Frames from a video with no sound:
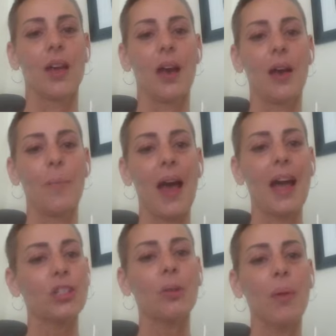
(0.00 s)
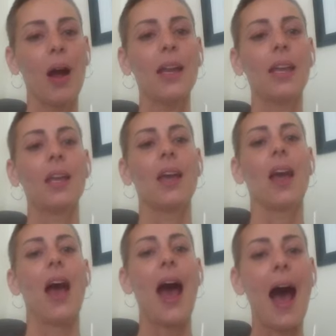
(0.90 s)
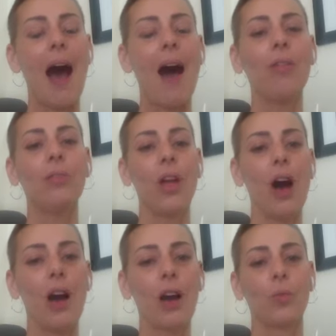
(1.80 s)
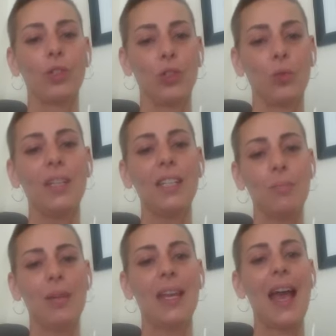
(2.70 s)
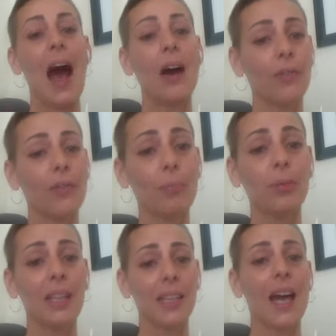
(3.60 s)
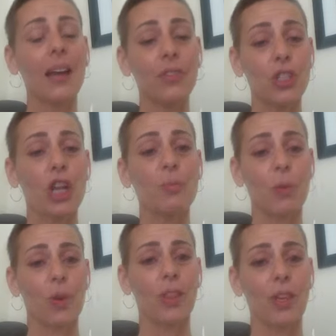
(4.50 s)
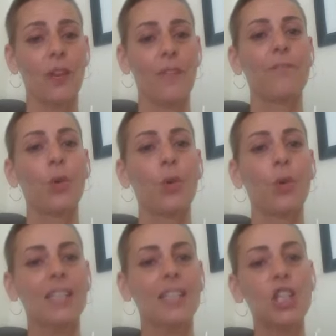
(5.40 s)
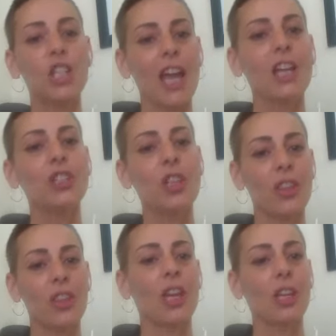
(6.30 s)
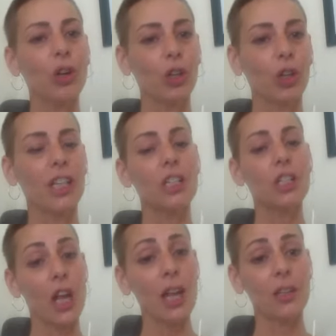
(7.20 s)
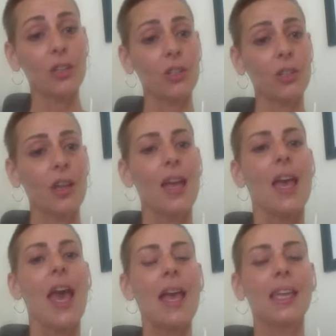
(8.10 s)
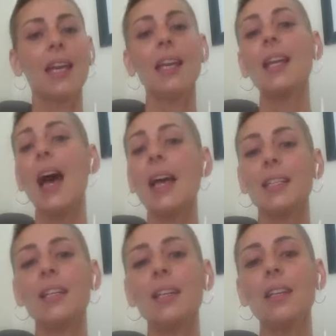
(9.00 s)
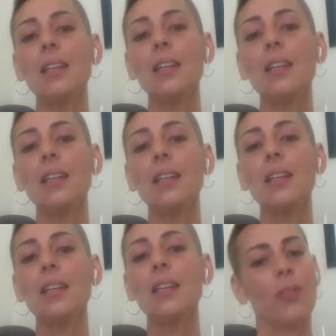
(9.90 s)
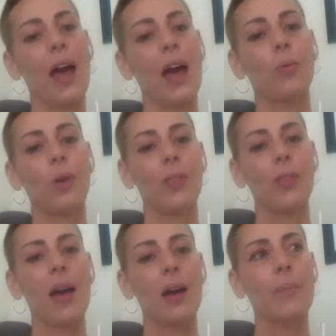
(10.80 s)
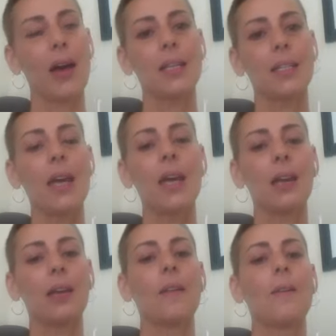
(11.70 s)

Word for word: um, ask your body how long would you need to be out of completely out of judgment with it for it to change the thing you're looking to change and get an idea of the energy of what that what that might take